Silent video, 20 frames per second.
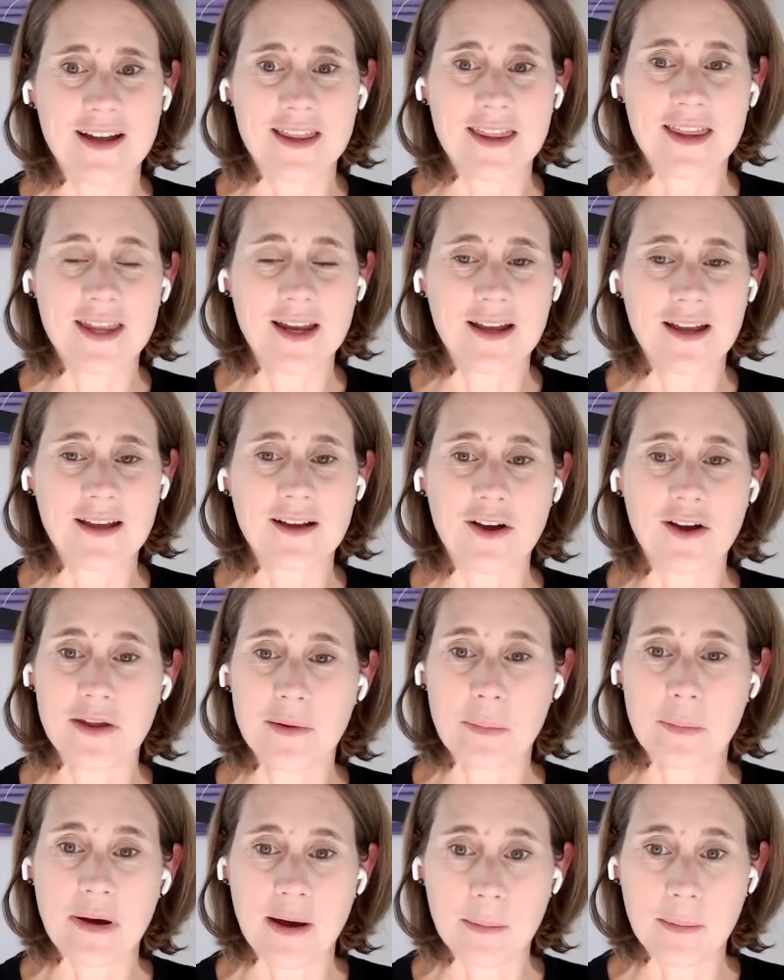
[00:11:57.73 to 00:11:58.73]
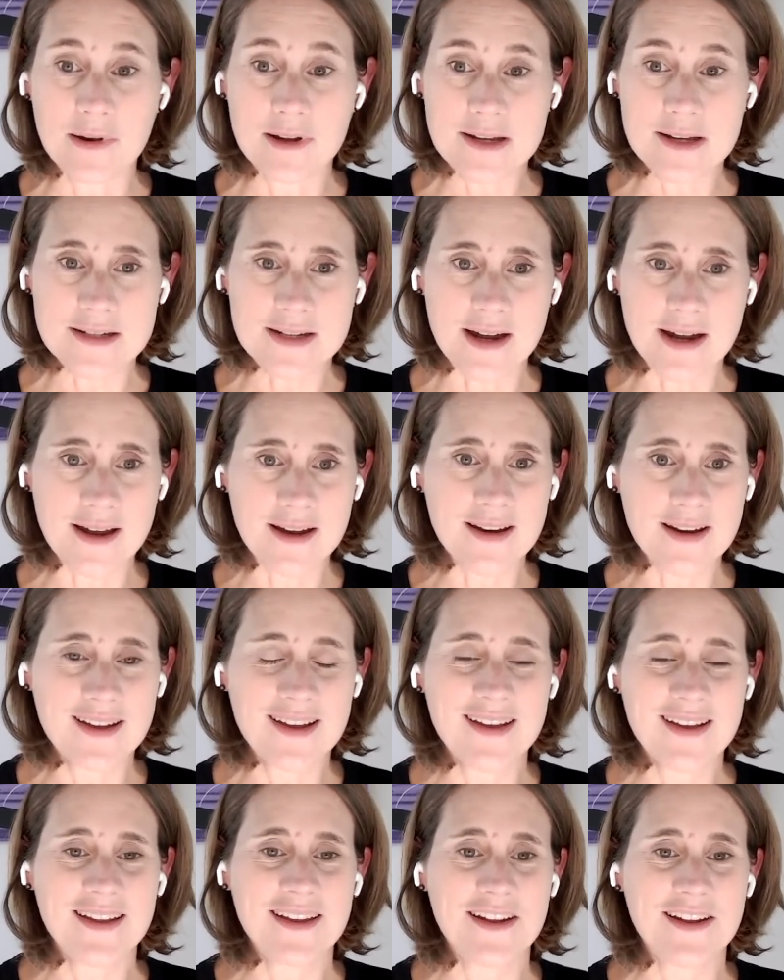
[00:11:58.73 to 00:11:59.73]
I think on the public side,
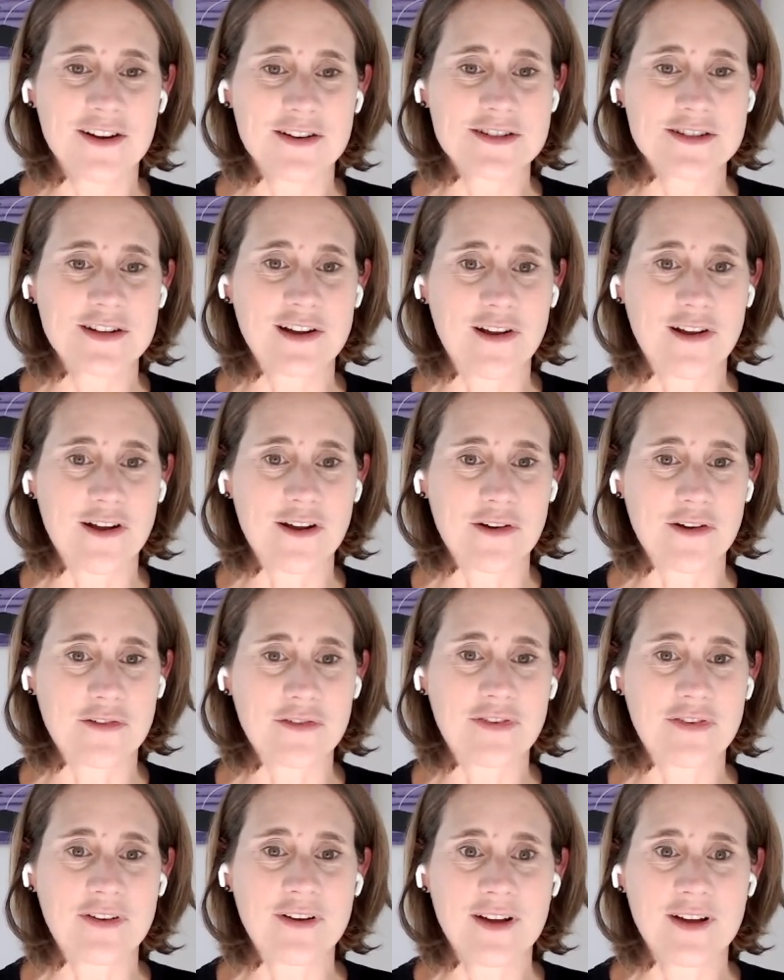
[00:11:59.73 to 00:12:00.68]
there's a lot of